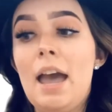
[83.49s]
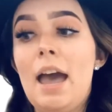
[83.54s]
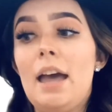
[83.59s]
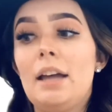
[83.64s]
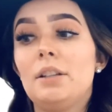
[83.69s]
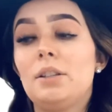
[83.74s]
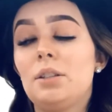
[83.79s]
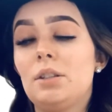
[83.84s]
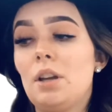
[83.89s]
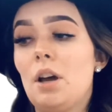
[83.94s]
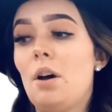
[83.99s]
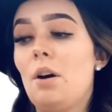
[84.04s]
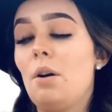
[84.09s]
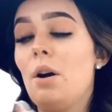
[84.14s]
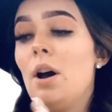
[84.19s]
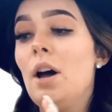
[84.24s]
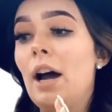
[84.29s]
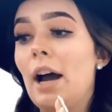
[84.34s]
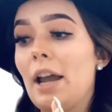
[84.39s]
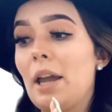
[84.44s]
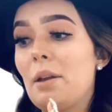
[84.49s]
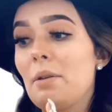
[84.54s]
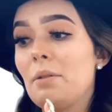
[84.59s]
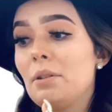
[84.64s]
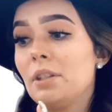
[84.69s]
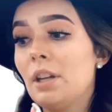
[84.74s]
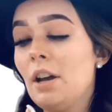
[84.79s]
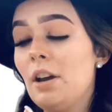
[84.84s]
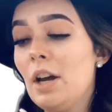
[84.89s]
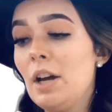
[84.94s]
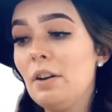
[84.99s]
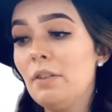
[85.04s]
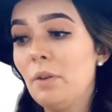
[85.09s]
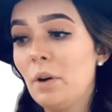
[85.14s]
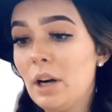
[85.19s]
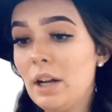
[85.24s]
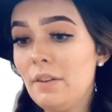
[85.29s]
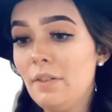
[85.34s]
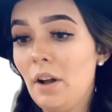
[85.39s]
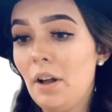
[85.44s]
and so I used
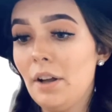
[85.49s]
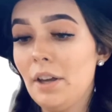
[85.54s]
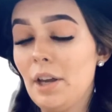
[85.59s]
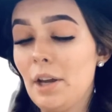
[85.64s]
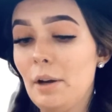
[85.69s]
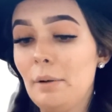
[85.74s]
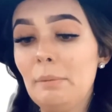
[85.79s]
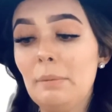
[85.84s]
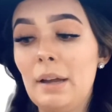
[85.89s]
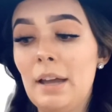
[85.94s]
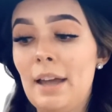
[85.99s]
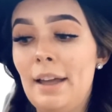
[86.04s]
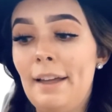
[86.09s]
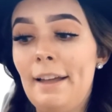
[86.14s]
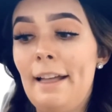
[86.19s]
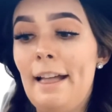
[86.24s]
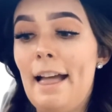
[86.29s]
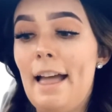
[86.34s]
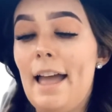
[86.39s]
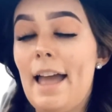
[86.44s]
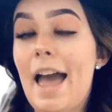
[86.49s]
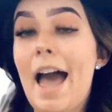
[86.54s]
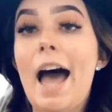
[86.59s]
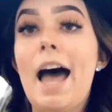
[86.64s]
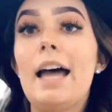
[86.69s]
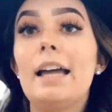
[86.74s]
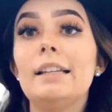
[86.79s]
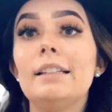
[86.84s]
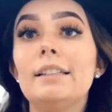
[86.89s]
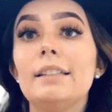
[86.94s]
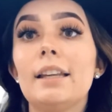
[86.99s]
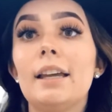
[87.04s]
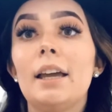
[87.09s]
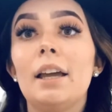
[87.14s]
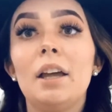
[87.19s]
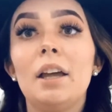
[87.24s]
40 volume, and